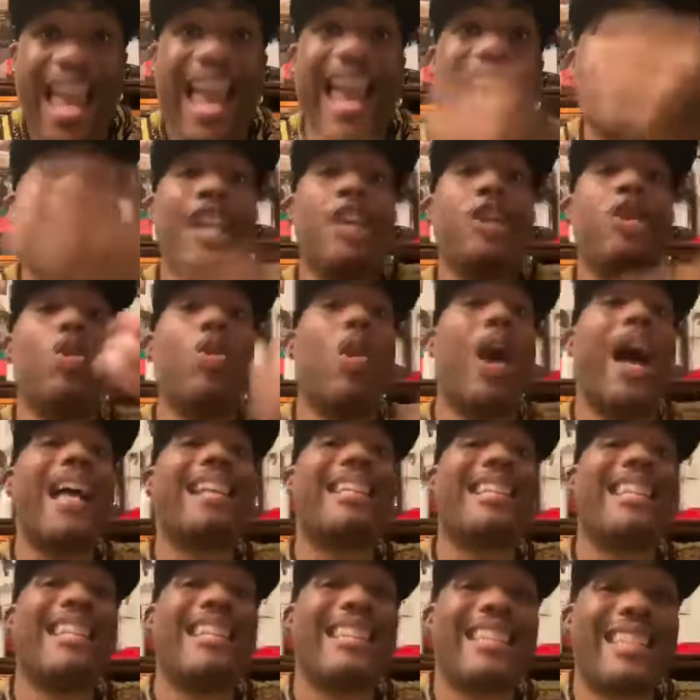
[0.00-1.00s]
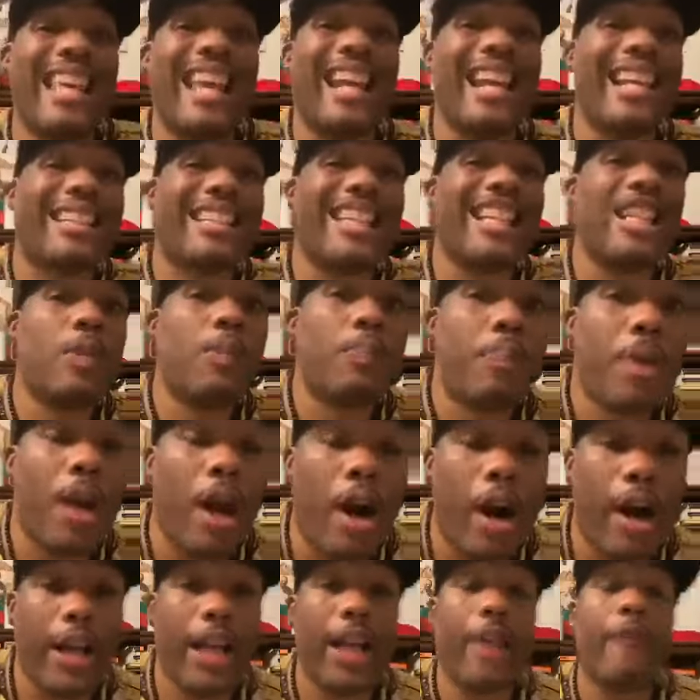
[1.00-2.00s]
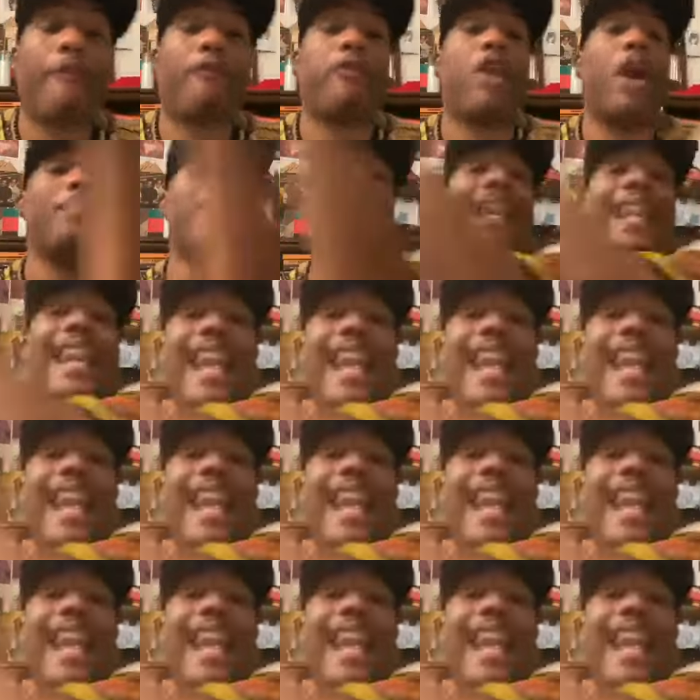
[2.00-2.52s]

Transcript: and the US citizens period from the